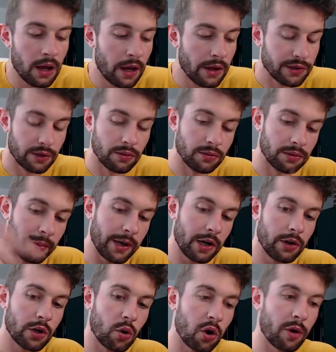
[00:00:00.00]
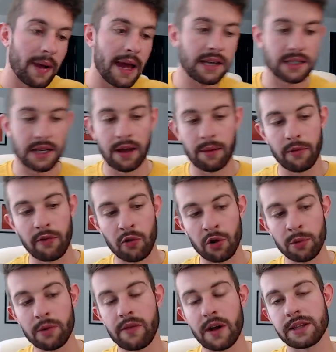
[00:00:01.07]
So let me know your quarterbacks. And before
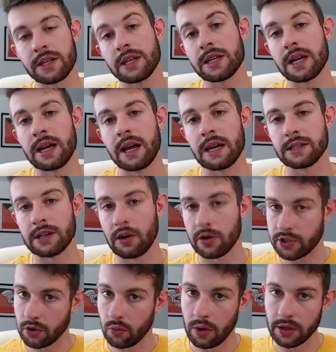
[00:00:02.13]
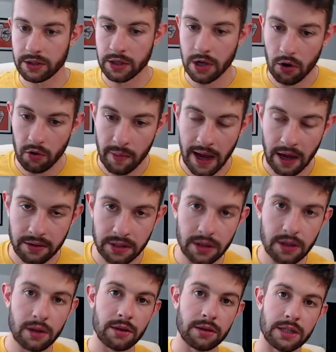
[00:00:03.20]
we move on to the tight ends, I also want to know about
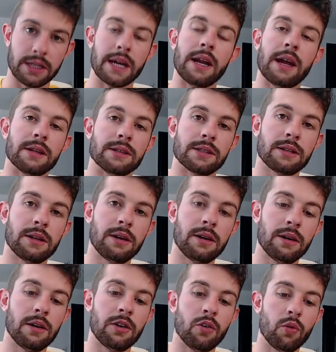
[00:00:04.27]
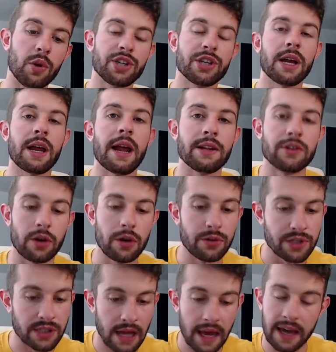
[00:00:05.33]
the tight ends. Which tight ends are you
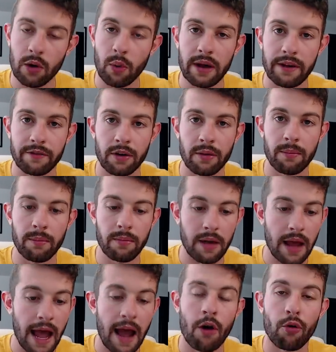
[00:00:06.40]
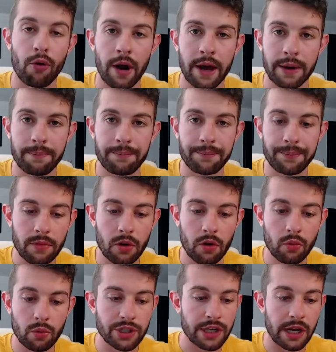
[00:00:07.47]
staying away from outright?
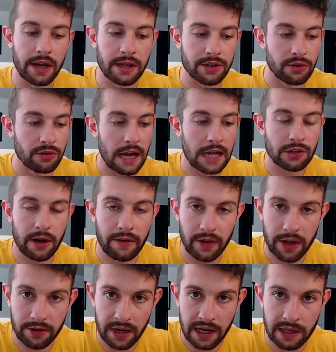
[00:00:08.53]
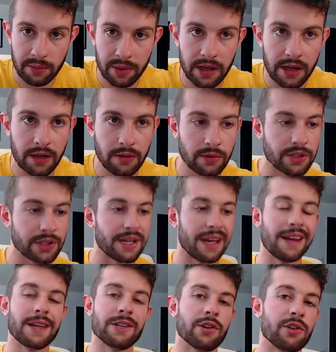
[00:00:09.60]
Which tight ends are you not drafting at their ADP? Which
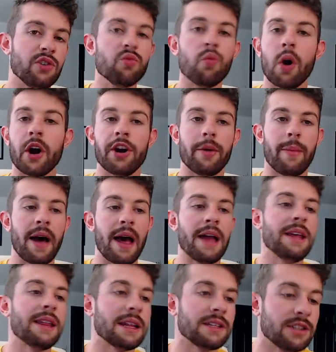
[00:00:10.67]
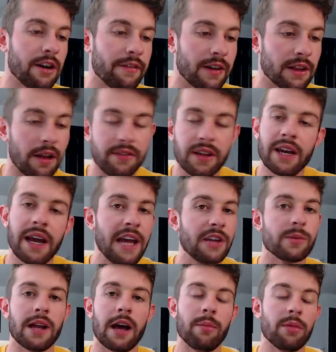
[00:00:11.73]
tight ends are you worried about? Any of that stuff. I love the
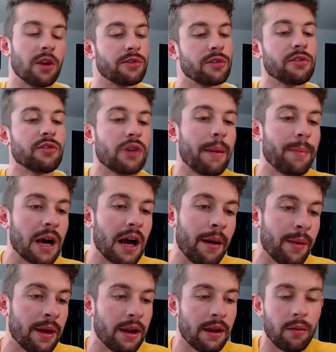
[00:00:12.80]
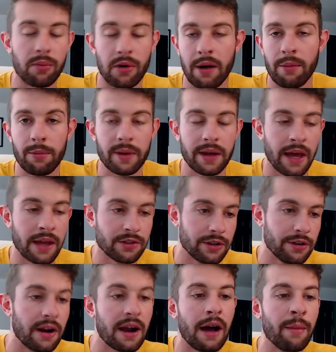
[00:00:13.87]
engagement down below, so just drop a comment, and I'll probably answer
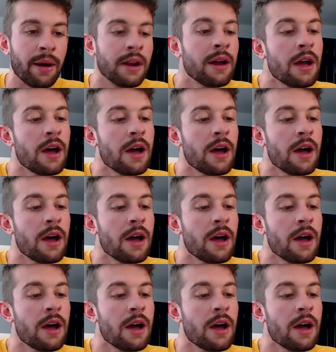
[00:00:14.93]
your comment.